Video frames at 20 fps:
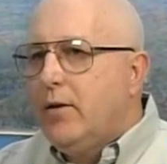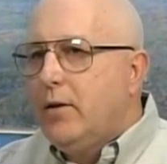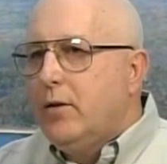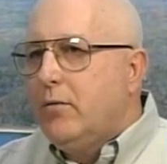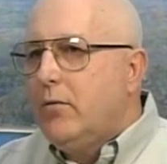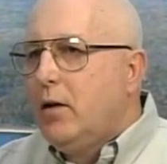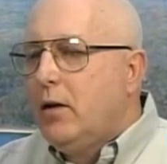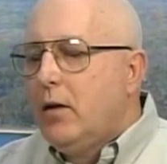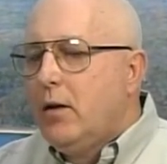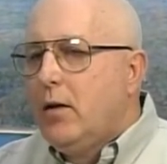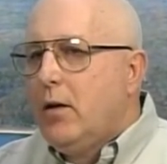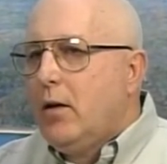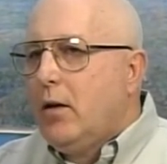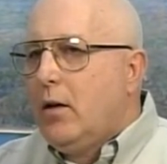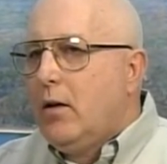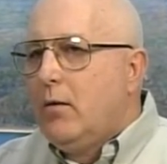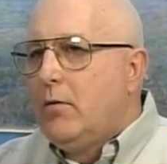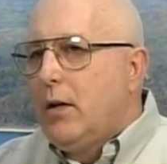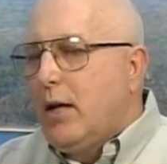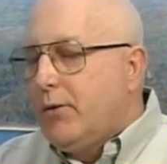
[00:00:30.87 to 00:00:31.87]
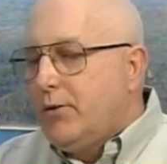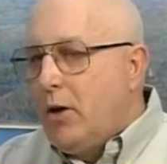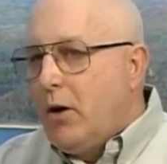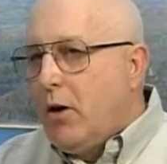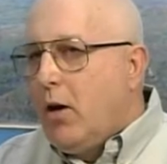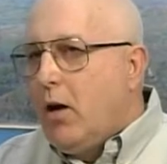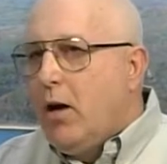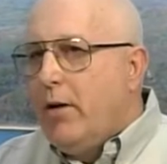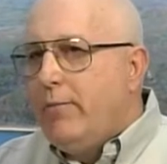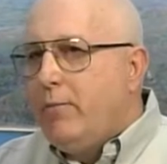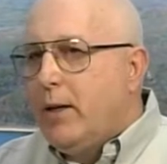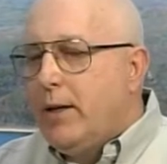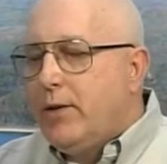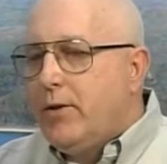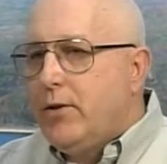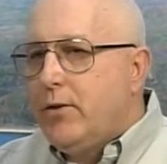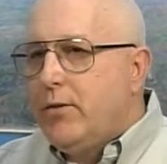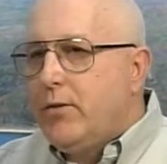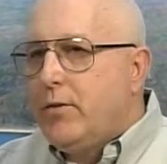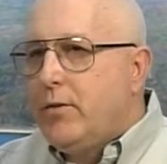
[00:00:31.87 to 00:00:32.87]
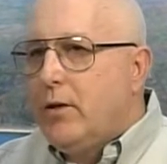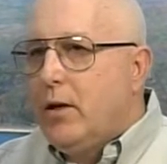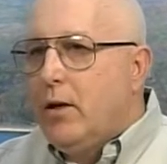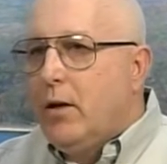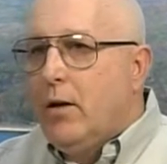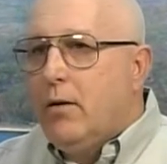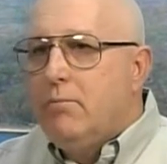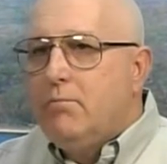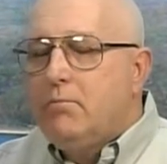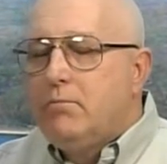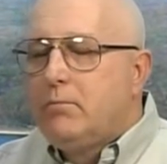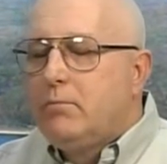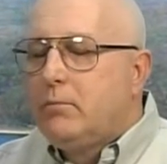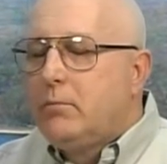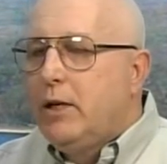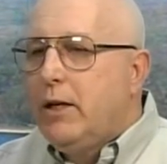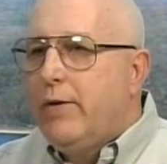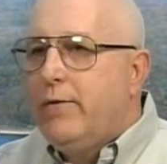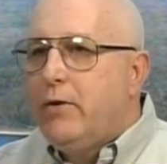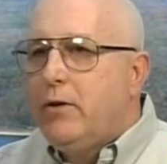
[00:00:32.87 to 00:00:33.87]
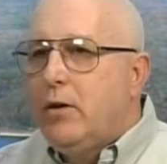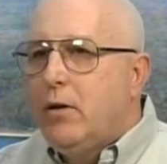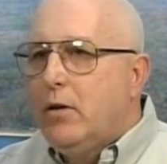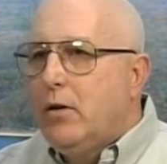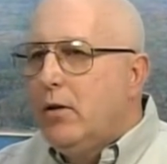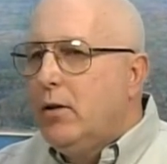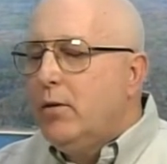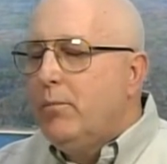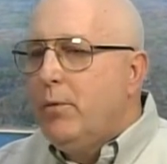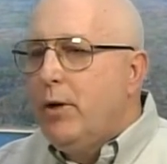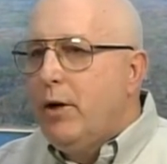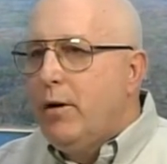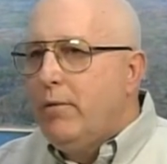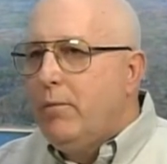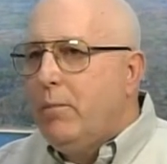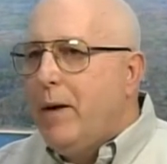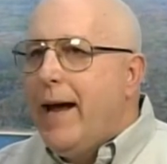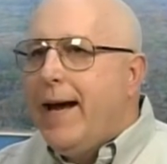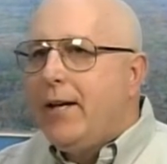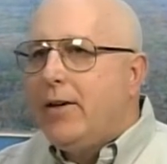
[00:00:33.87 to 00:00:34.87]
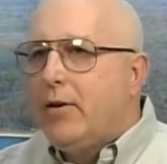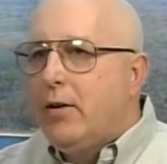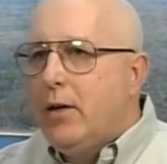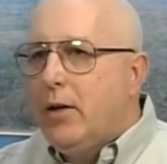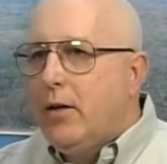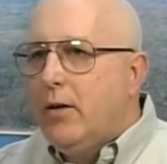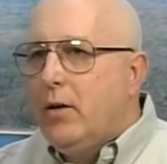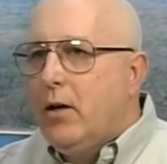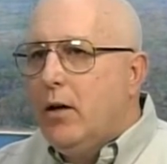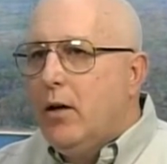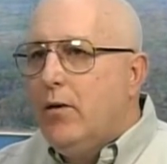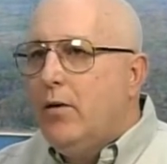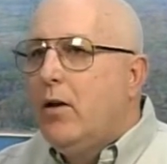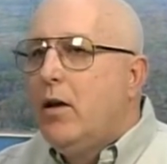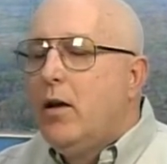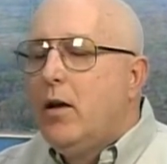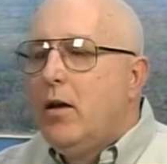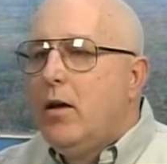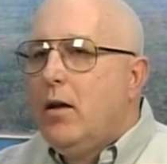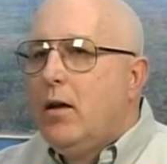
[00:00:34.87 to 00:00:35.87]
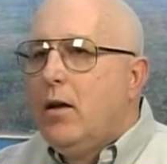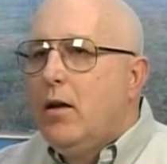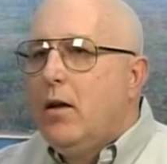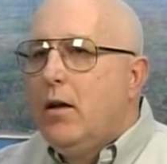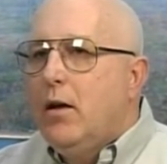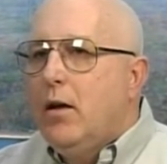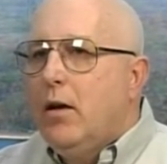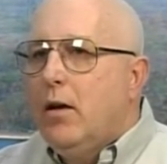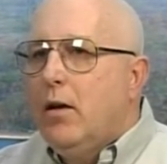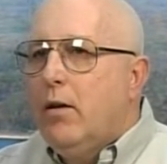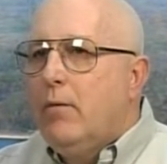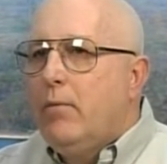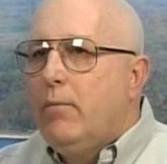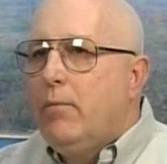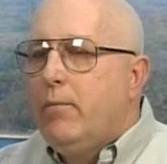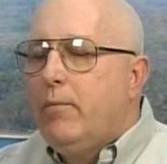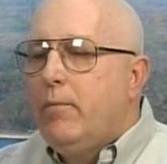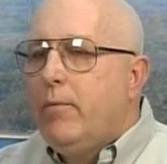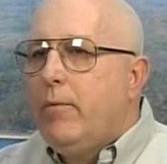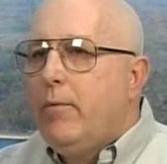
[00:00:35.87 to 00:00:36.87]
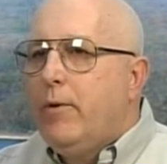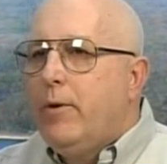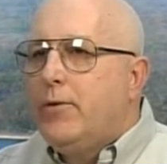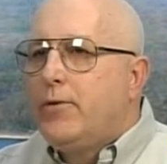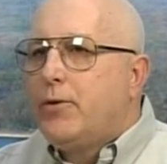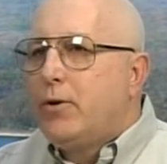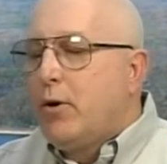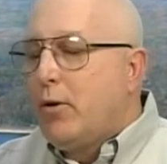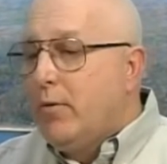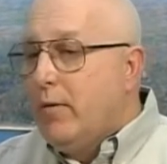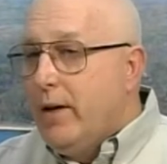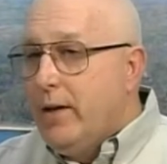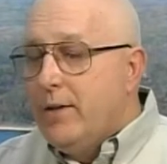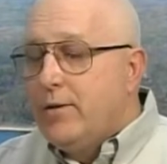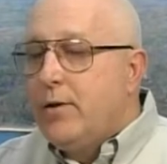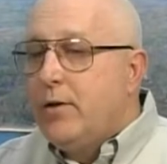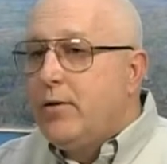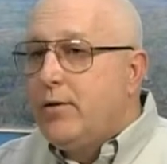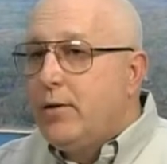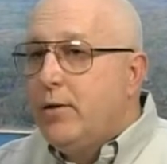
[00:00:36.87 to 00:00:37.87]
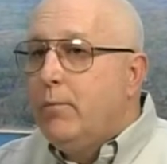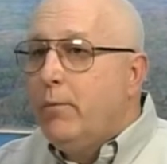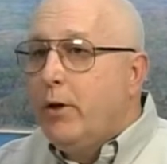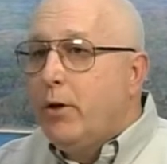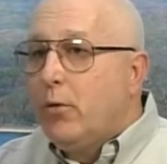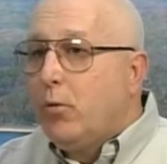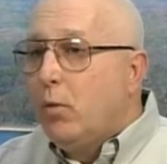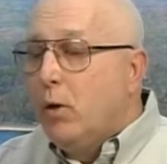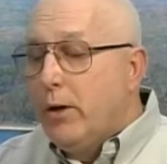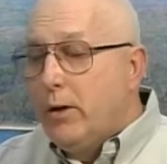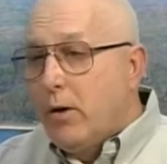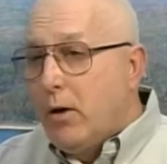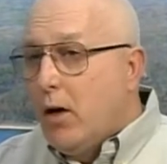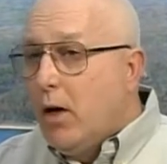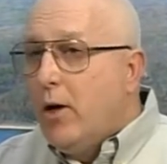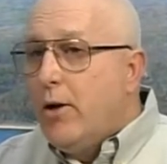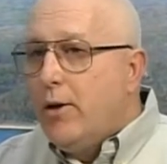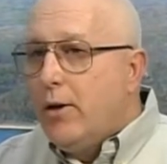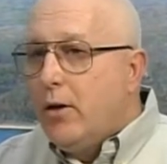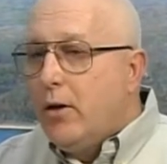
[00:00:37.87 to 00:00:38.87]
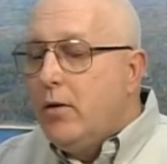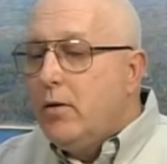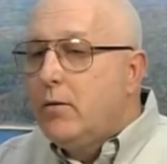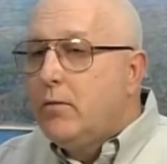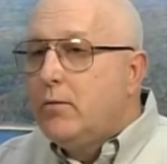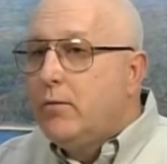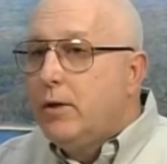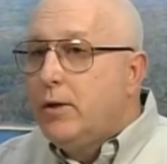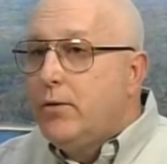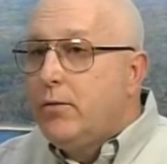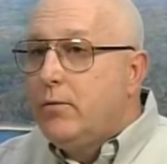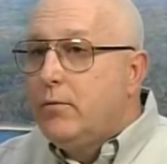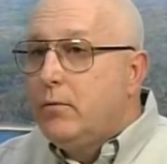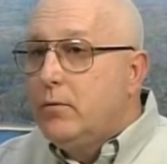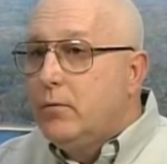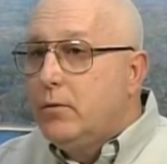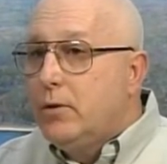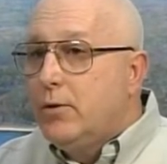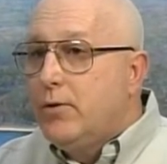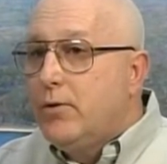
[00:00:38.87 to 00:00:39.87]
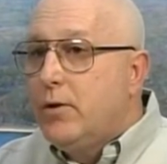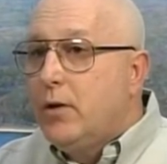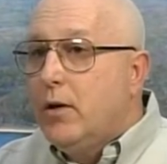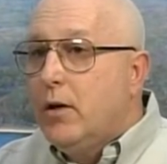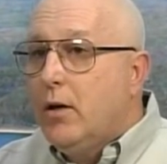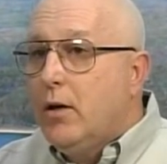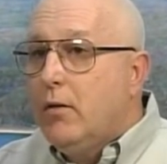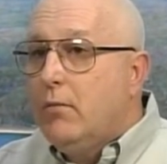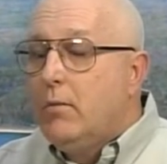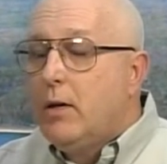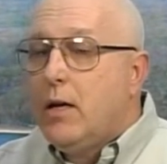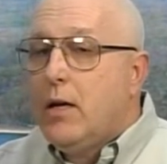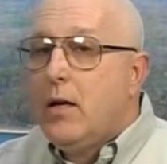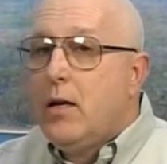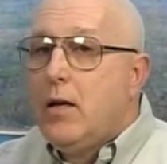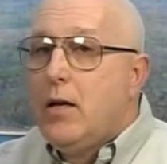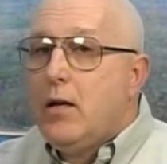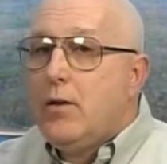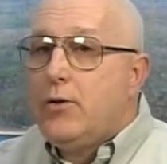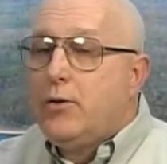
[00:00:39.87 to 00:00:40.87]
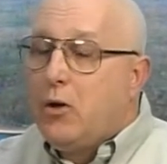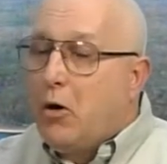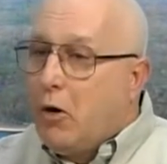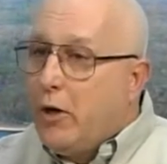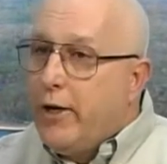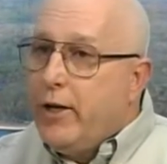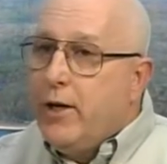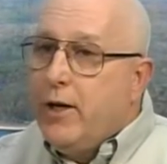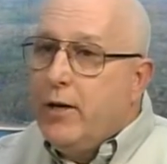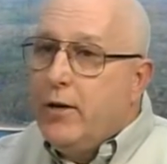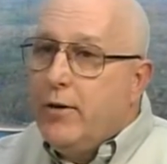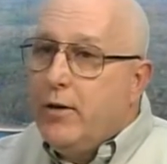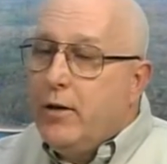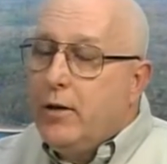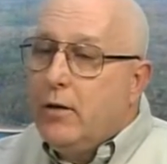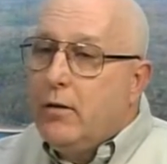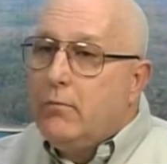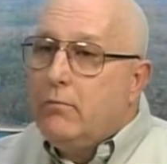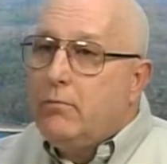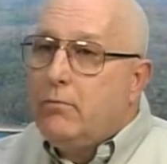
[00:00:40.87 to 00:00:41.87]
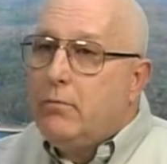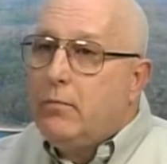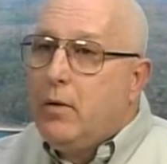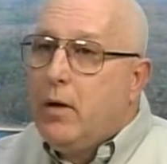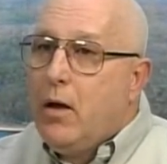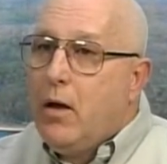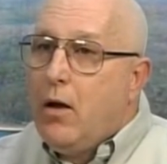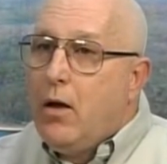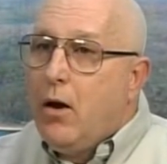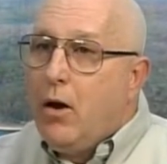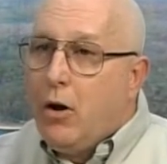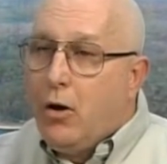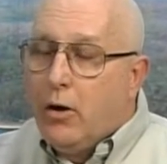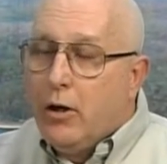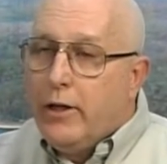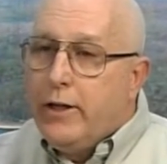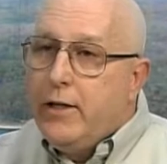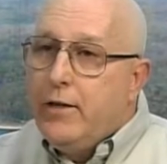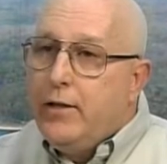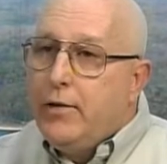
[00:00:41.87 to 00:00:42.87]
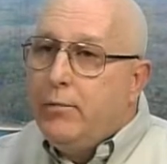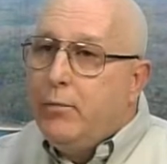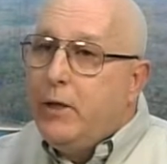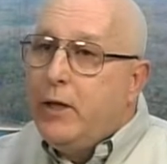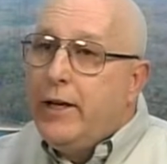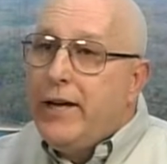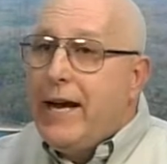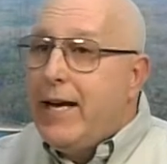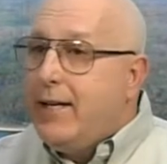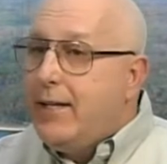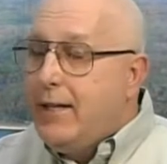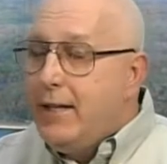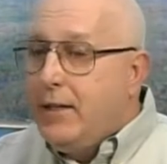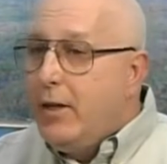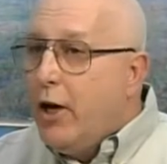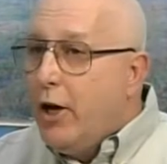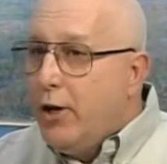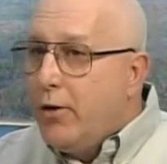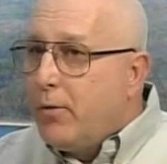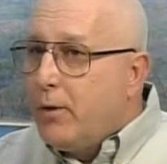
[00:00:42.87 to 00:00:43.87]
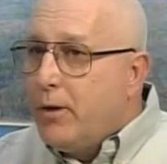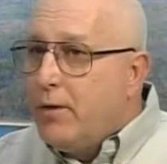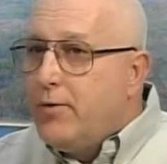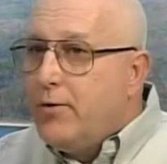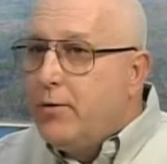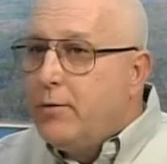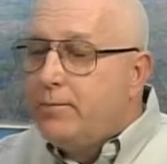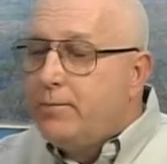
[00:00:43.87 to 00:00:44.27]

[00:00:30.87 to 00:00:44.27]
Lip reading: And I'll start off by just giving you a little bit of background on the survey system that we're under, which was started in the early to mid 1800s.